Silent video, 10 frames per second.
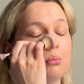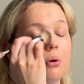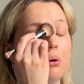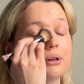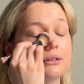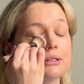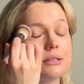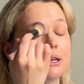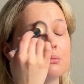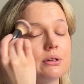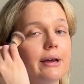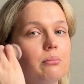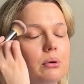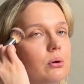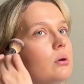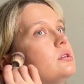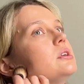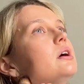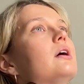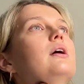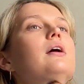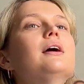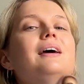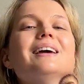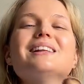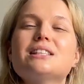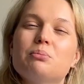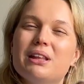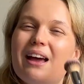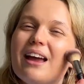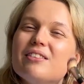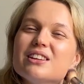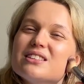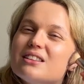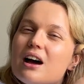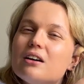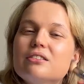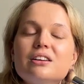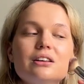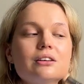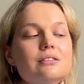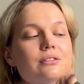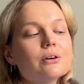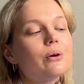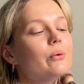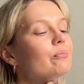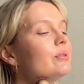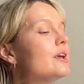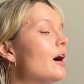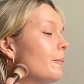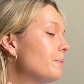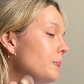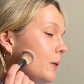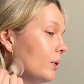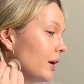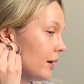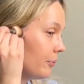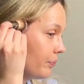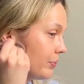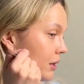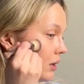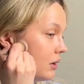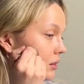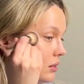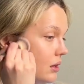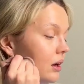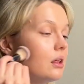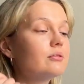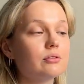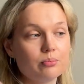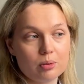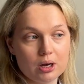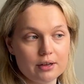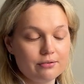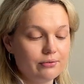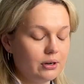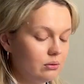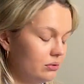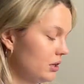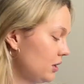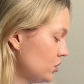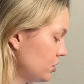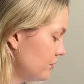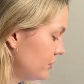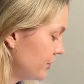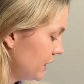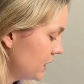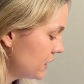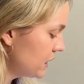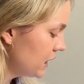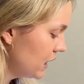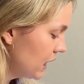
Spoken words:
on at the same time because it's a bit heavy stuff. So yeah, okay, done with my foundation, very easy.